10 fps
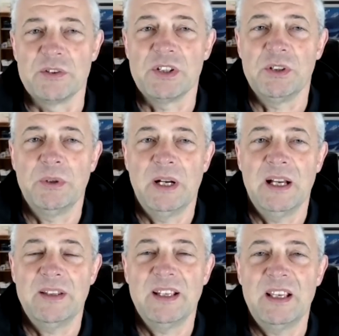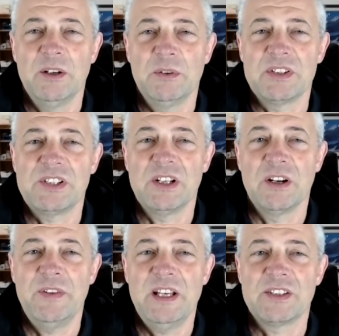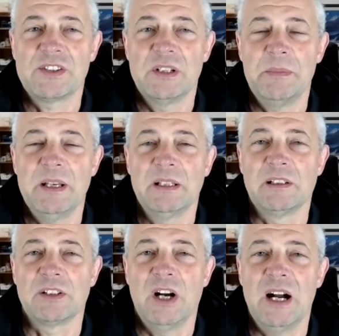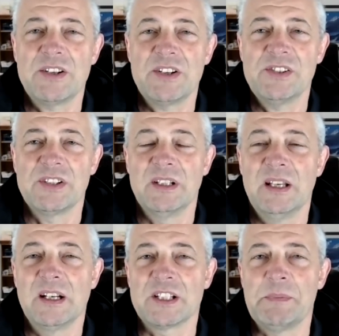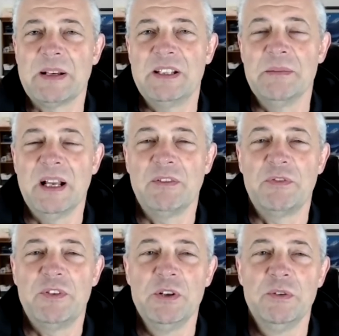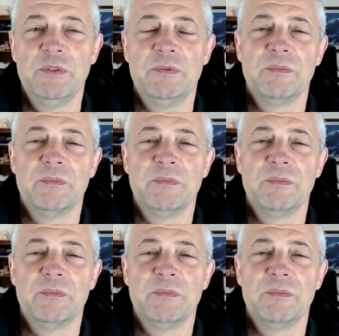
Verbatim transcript: So I think you know with the CRV, it's good to be a little cautious and, and expect you might have a few